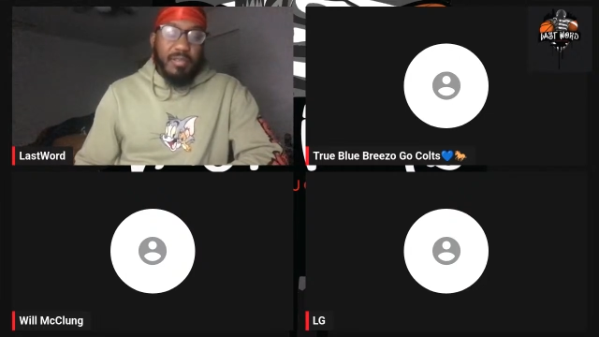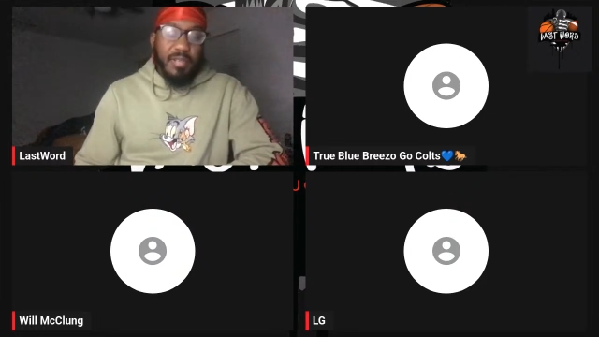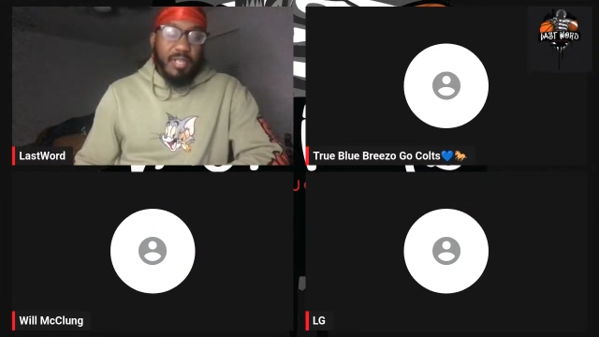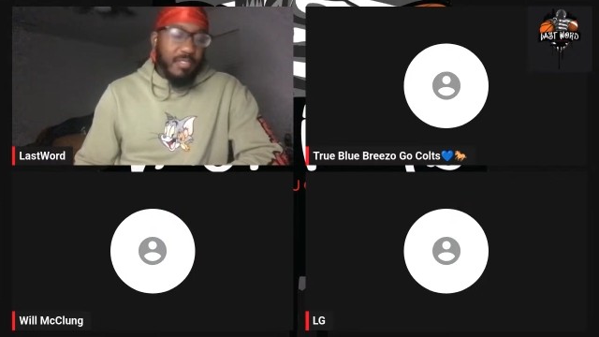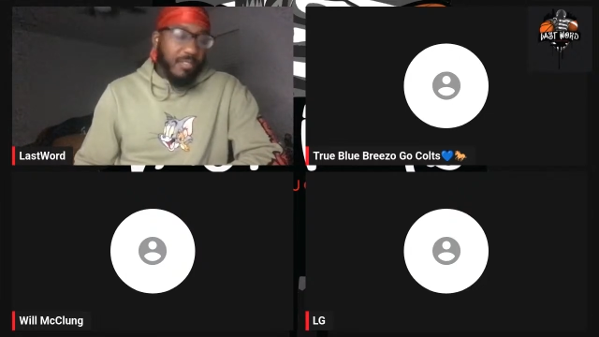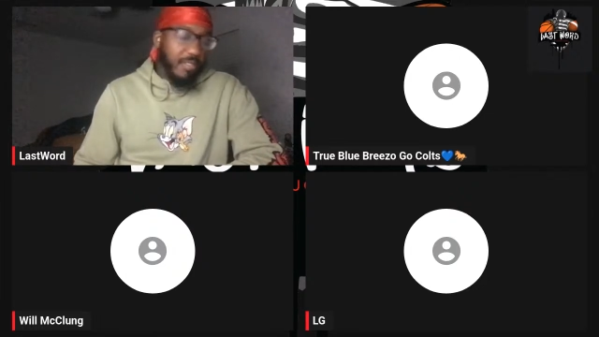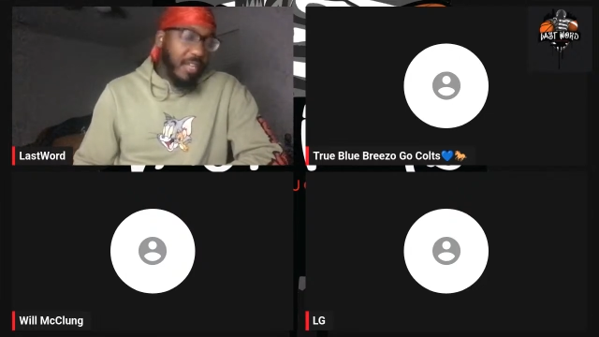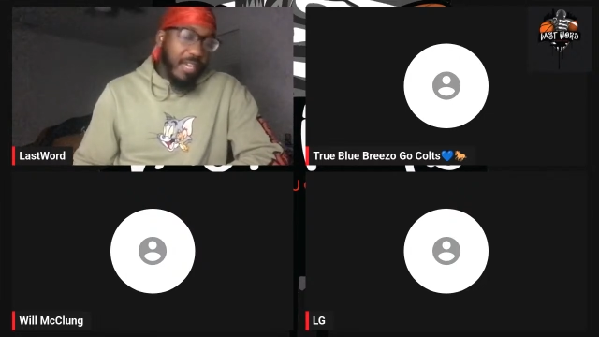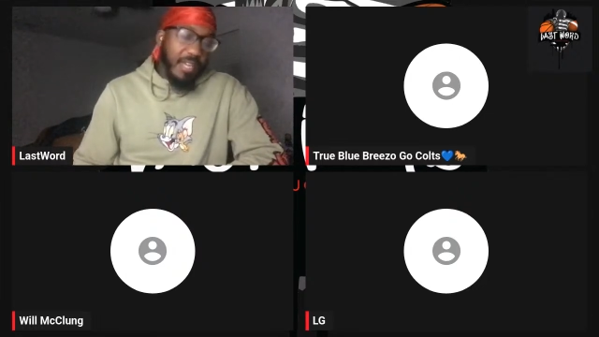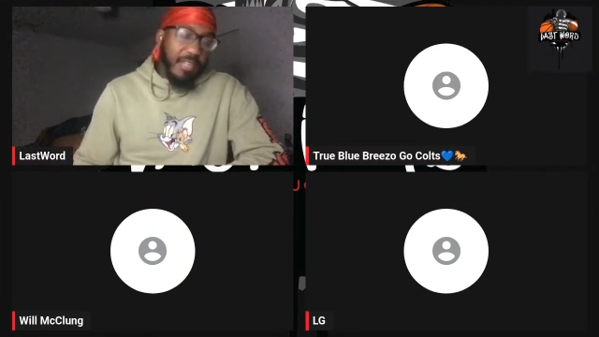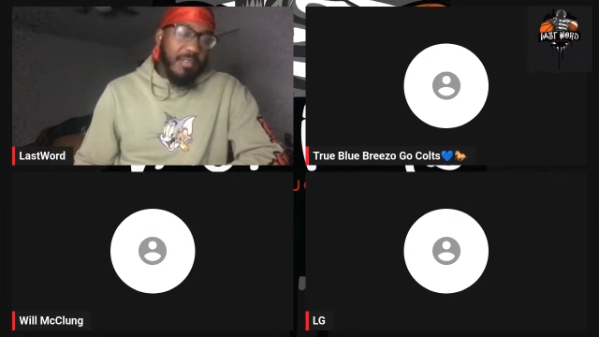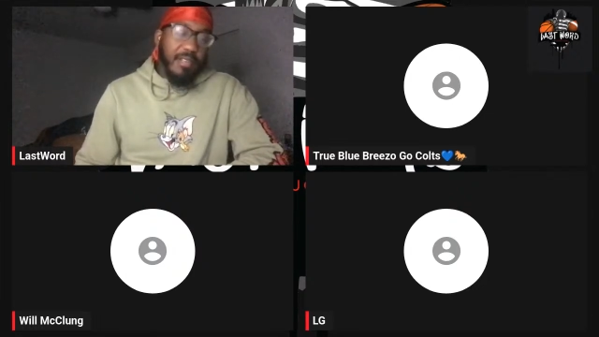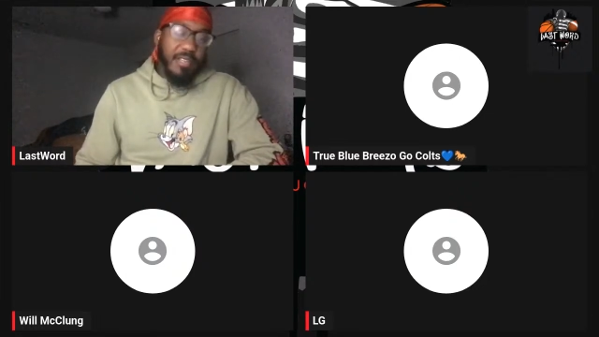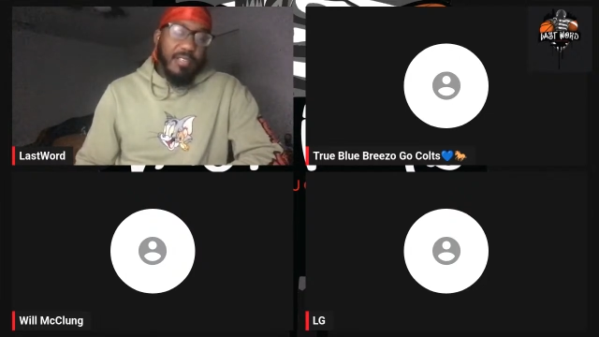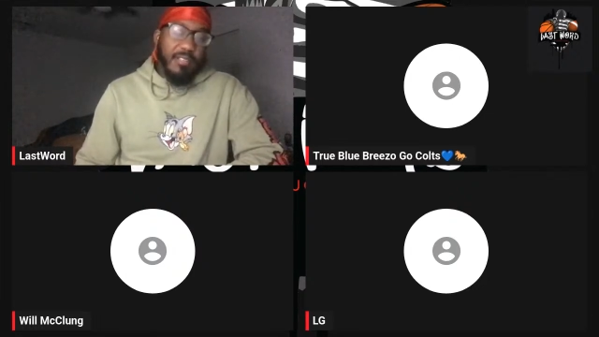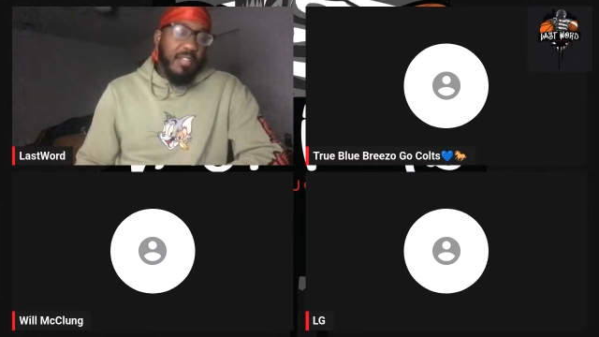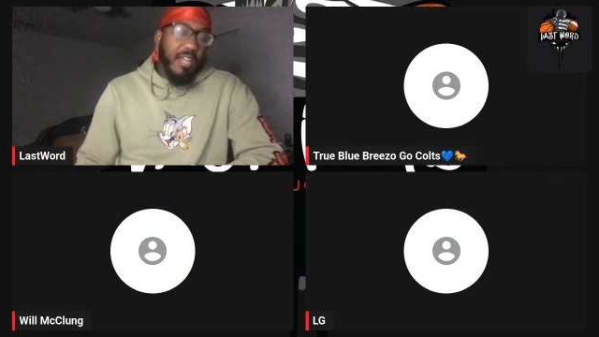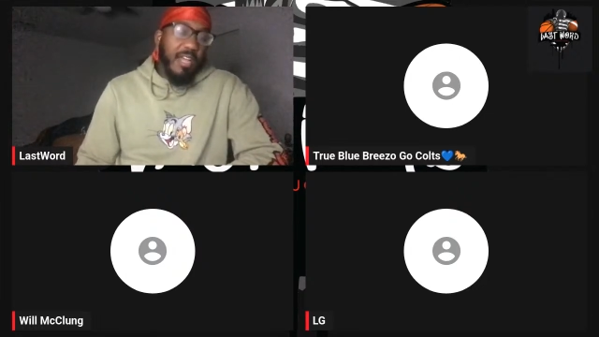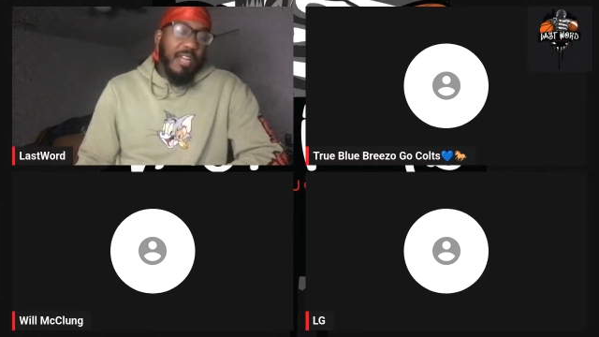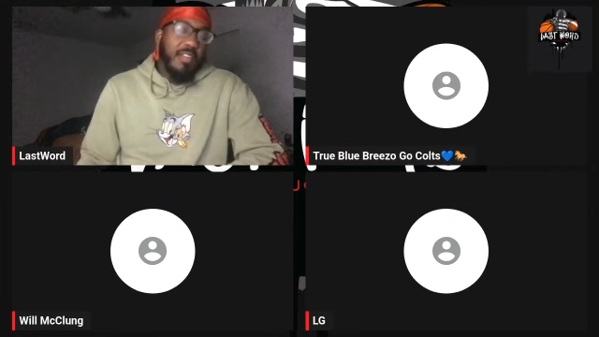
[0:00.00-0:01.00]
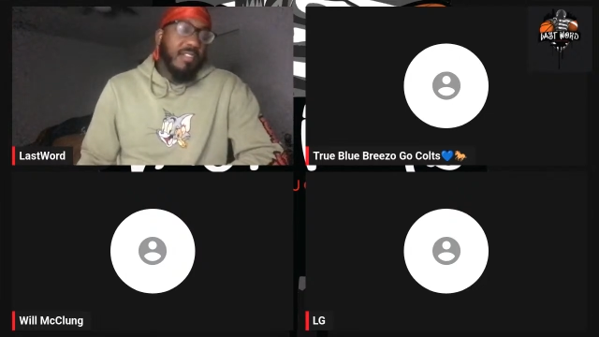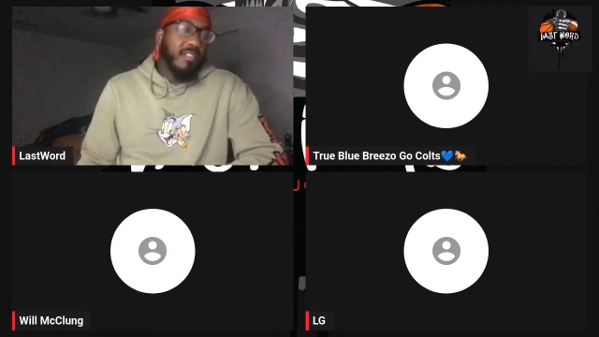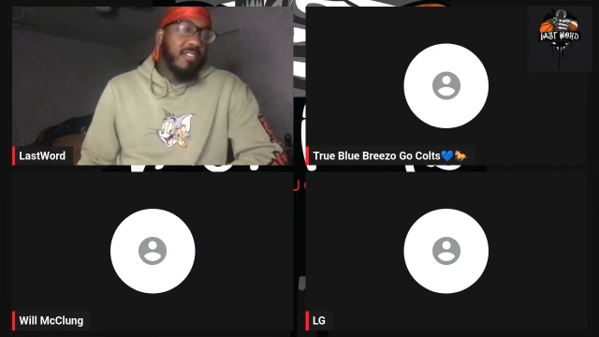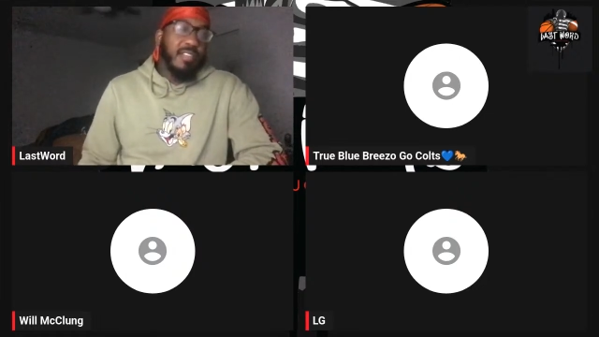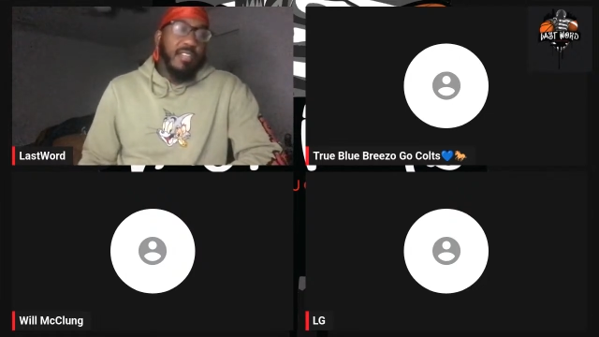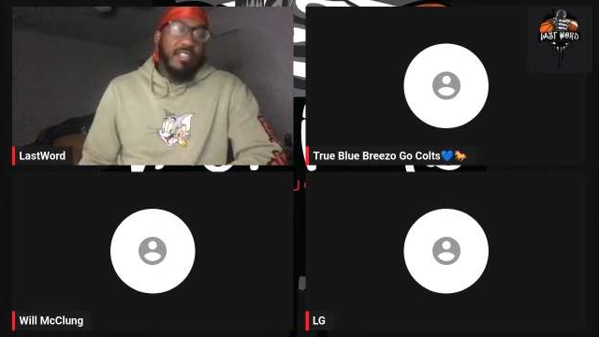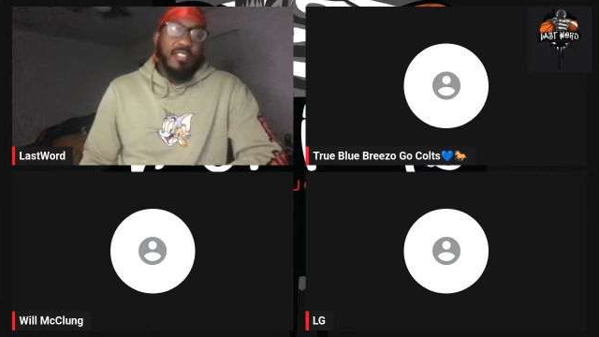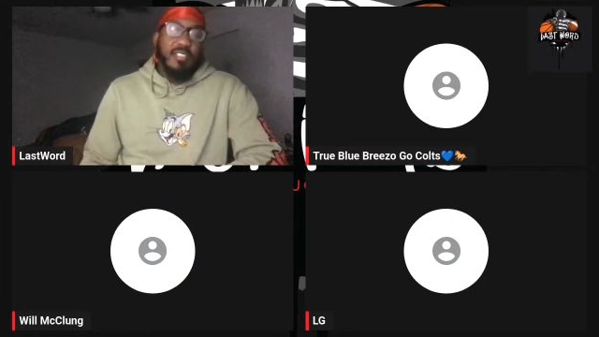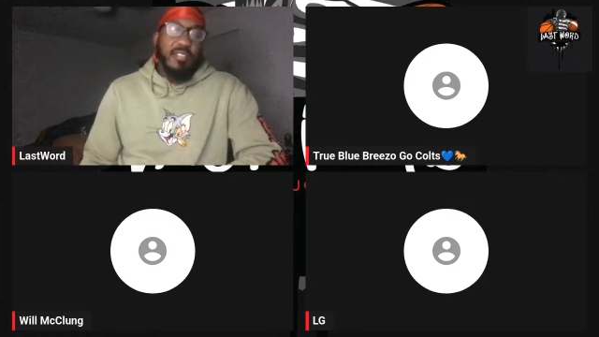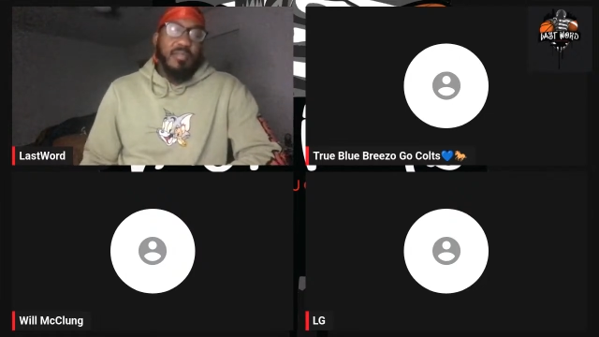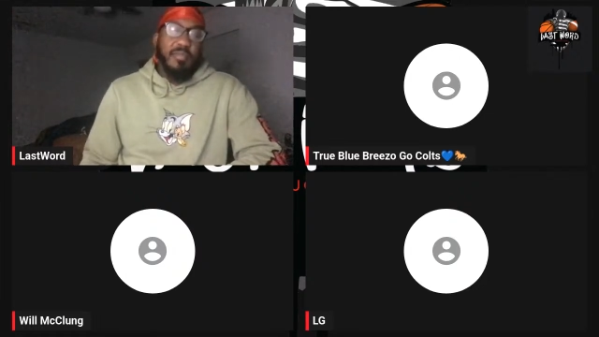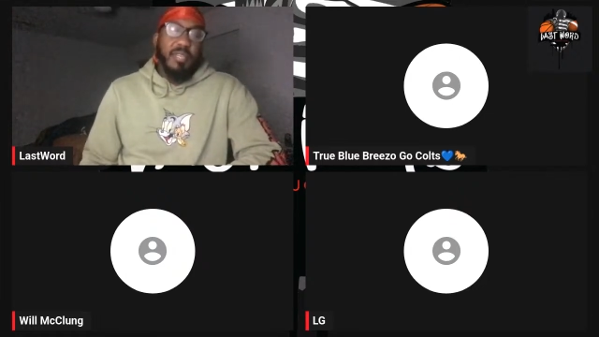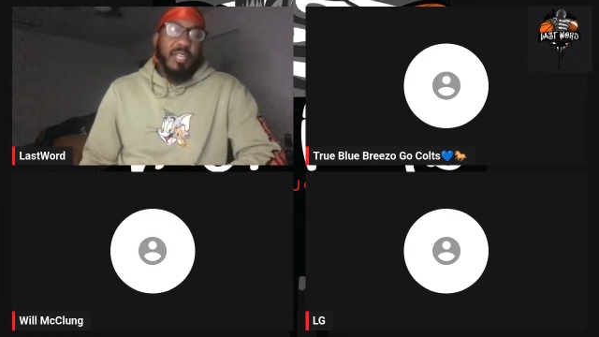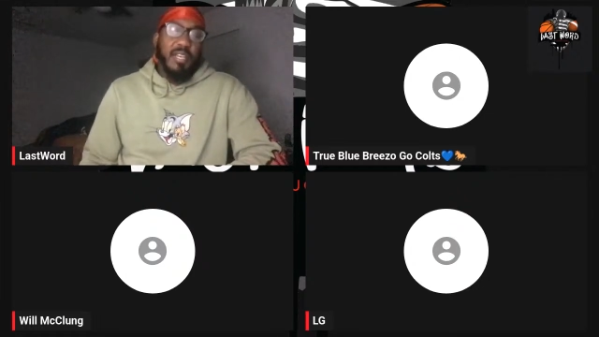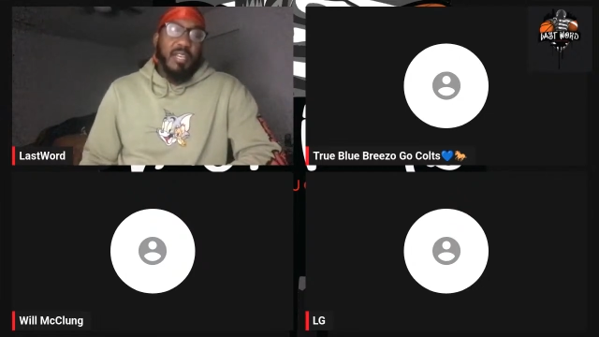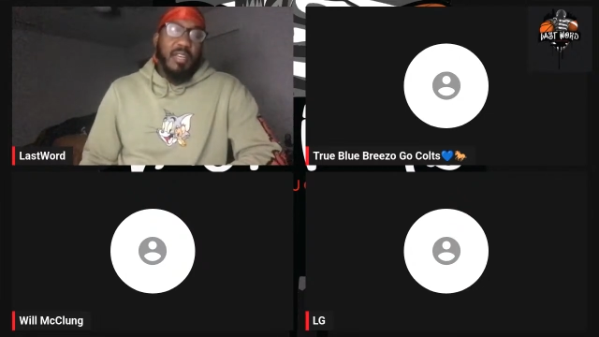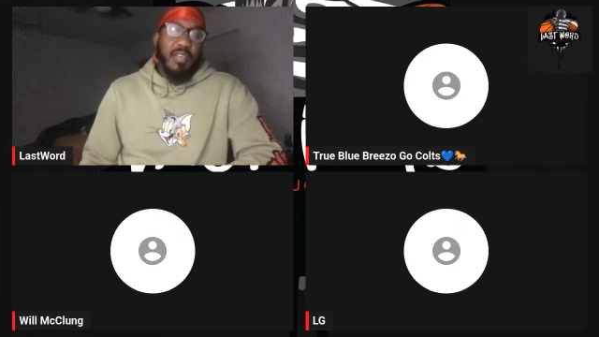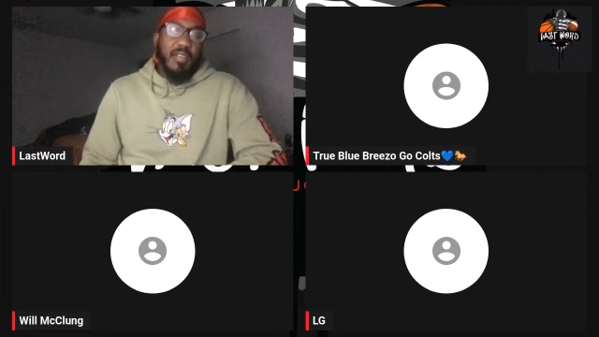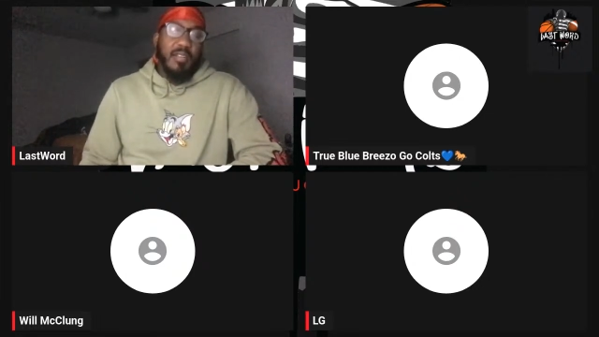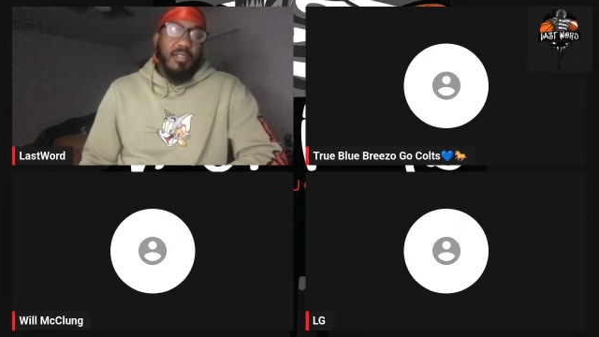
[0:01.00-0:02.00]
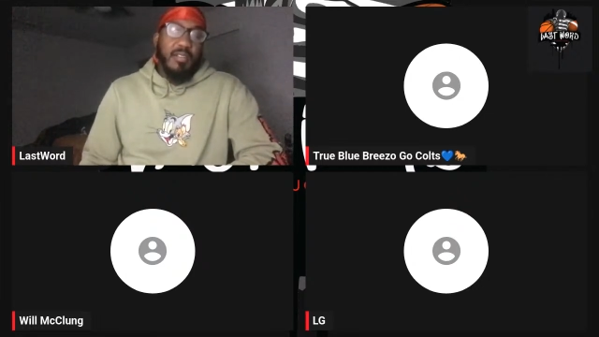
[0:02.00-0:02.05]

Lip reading: It's not. It's not a discussion to be had